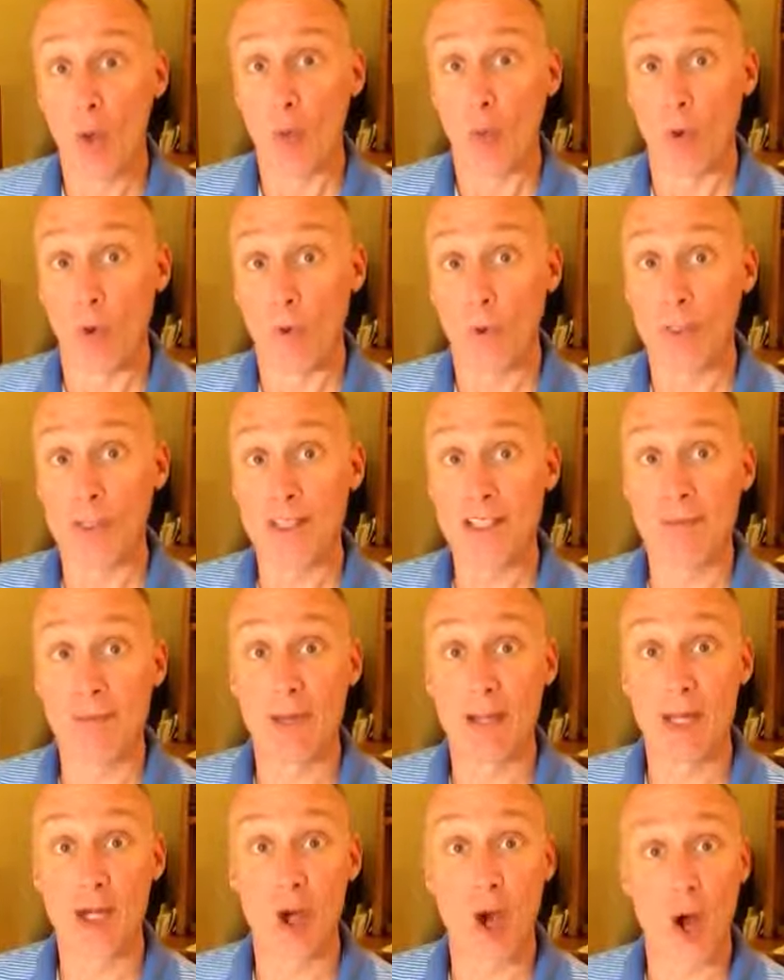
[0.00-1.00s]
when we're
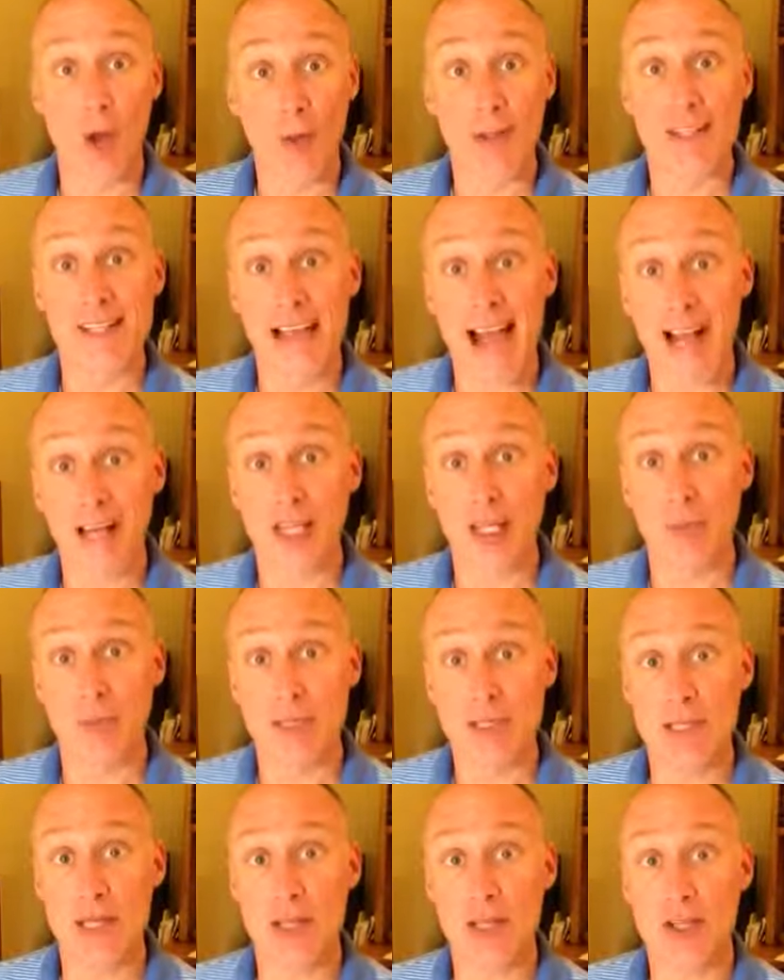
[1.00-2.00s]
submitting all the
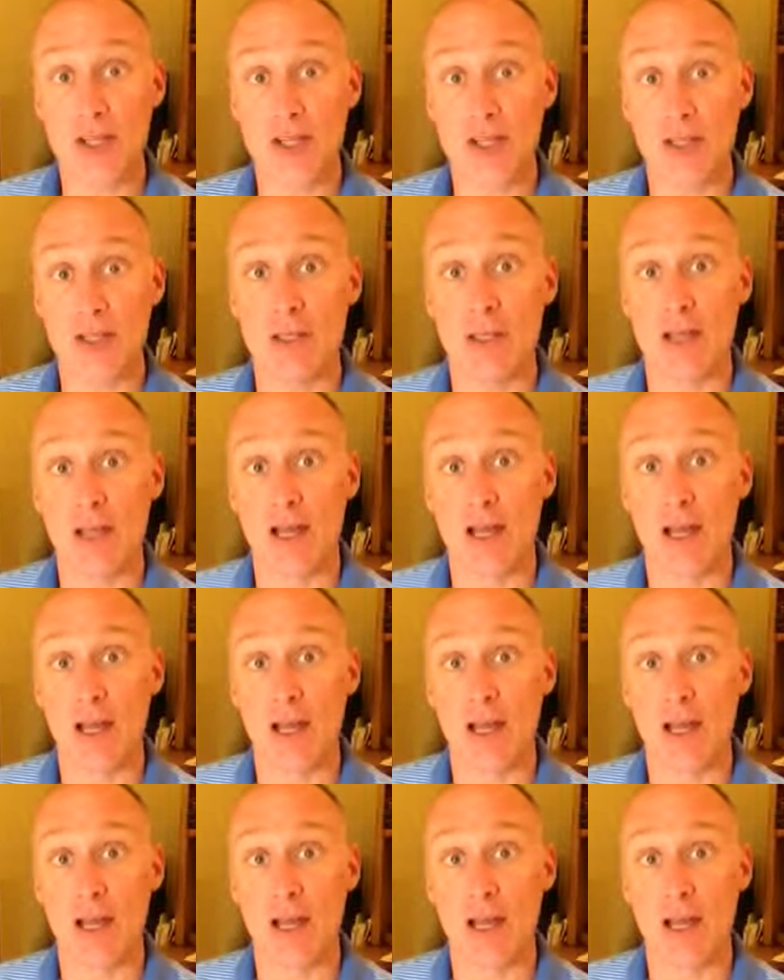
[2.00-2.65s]
documentation